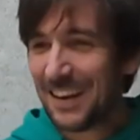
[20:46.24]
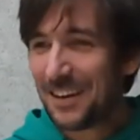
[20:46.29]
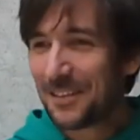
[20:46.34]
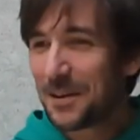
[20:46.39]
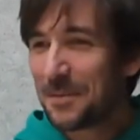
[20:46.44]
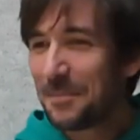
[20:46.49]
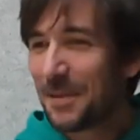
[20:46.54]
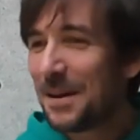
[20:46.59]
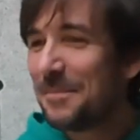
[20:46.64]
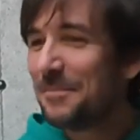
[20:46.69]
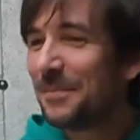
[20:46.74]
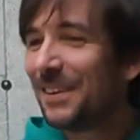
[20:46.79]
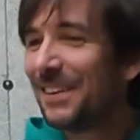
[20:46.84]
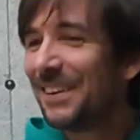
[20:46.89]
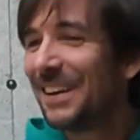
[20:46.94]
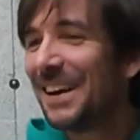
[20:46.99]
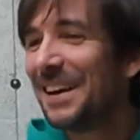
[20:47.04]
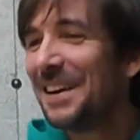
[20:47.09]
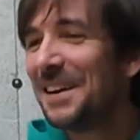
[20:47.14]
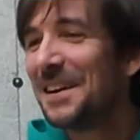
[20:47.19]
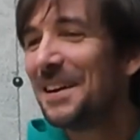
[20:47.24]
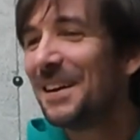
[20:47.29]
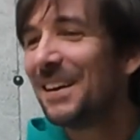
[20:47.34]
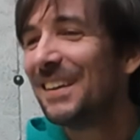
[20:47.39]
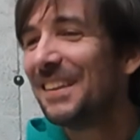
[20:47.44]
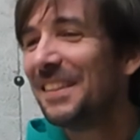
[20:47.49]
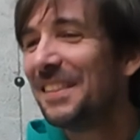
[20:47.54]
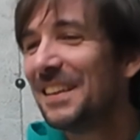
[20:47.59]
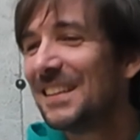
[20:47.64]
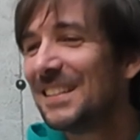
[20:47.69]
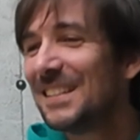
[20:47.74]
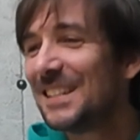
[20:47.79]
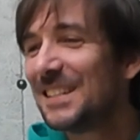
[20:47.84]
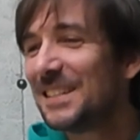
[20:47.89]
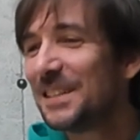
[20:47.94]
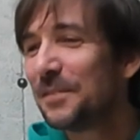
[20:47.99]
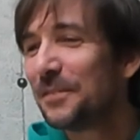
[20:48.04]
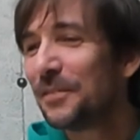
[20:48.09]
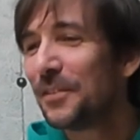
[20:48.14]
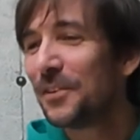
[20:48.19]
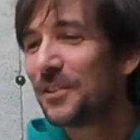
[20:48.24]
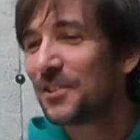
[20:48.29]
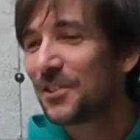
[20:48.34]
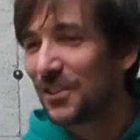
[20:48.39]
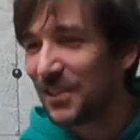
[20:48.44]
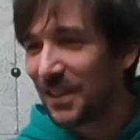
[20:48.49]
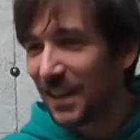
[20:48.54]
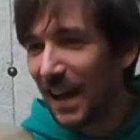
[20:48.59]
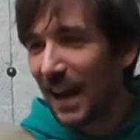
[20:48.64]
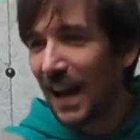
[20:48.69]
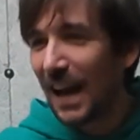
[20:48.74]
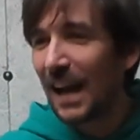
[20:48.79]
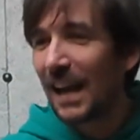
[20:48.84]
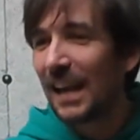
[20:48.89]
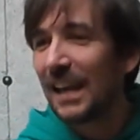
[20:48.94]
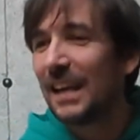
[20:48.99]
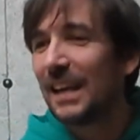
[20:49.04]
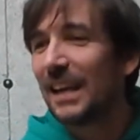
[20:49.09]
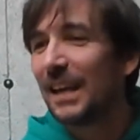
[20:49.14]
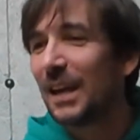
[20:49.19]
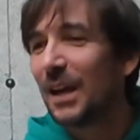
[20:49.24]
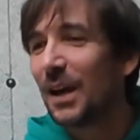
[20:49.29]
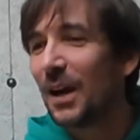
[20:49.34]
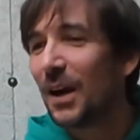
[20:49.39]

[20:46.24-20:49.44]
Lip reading: Remember, this is the version I